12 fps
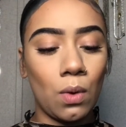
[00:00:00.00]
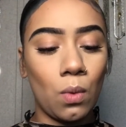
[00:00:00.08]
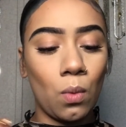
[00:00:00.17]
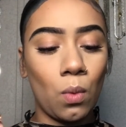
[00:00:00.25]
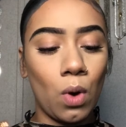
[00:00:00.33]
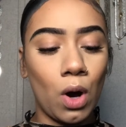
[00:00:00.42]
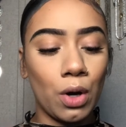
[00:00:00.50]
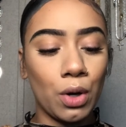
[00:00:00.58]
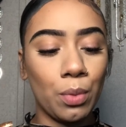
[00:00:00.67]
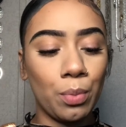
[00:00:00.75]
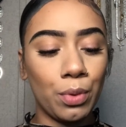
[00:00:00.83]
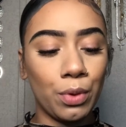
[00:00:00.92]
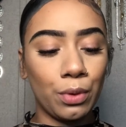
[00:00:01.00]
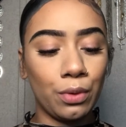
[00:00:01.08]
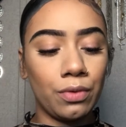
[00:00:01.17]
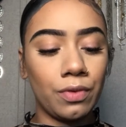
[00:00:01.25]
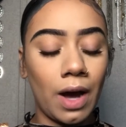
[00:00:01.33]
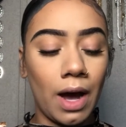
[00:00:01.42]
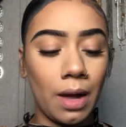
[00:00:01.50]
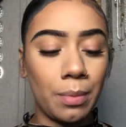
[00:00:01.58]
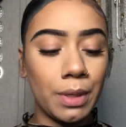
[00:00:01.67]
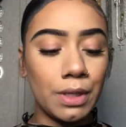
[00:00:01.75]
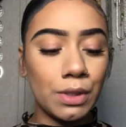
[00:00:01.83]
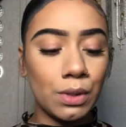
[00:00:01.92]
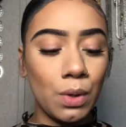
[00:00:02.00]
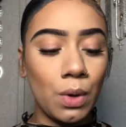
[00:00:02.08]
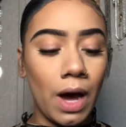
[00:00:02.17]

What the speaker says: Waterproof Eye Pencil.